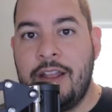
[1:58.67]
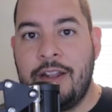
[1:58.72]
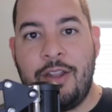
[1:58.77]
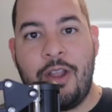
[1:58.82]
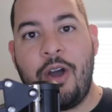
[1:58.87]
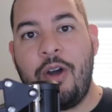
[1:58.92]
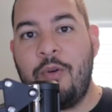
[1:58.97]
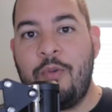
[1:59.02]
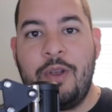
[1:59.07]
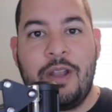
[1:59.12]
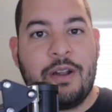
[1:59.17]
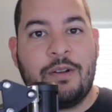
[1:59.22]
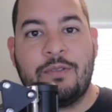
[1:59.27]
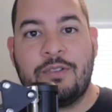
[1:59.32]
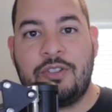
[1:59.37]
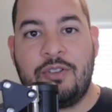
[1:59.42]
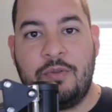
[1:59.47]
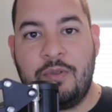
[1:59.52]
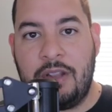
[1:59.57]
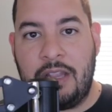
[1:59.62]
No, we don't
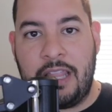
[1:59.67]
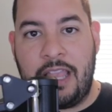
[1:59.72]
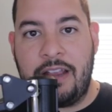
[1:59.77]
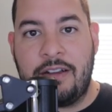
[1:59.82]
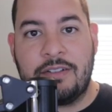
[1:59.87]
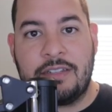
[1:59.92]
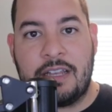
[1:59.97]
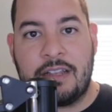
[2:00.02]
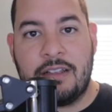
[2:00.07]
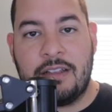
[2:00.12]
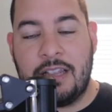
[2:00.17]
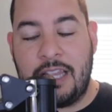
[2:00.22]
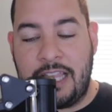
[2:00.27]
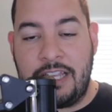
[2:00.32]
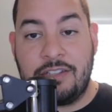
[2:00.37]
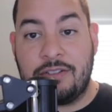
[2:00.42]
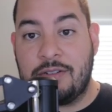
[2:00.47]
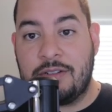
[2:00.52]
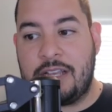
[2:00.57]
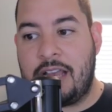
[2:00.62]
shoot
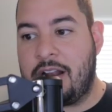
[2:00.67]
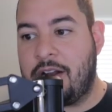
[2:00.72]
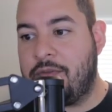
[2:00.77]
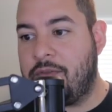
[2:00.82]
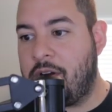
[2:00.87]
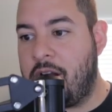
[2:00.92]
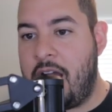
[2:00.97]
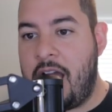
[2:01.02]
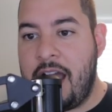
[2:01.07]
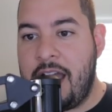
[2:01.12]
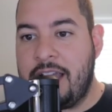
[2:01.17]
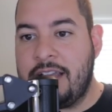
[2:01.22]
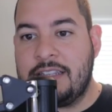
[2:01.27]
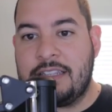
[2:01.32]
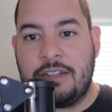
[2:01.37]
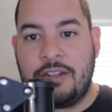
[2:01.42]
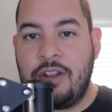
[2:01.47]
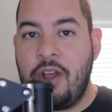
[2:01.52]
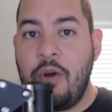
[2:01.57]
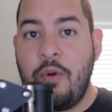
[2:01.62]
lasers out of our eyes,
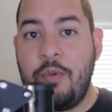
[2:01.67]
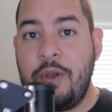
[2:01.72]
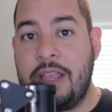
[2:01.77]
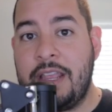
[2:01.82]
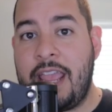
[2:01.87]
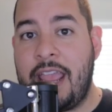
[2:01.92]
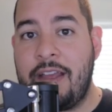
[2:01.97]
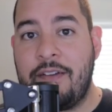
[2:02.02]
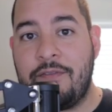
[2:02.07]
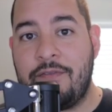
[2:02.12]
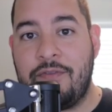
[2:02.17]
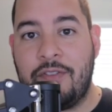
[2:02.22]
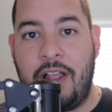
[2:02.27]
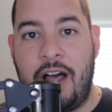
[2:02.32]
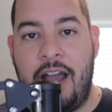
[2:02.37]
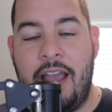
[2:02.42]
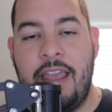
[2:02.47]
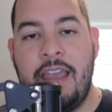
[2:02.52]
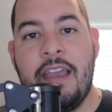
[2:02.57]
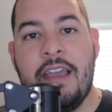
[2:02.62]
and no, we can't
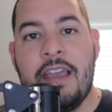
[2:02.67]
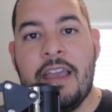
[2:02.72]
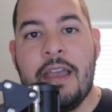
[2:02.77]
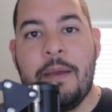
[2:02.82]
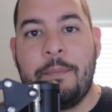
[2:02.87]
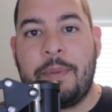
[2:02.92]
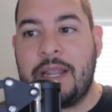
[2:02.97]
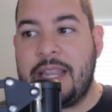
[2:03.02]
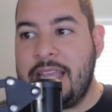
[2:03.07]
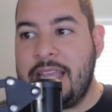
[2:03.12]
fly. But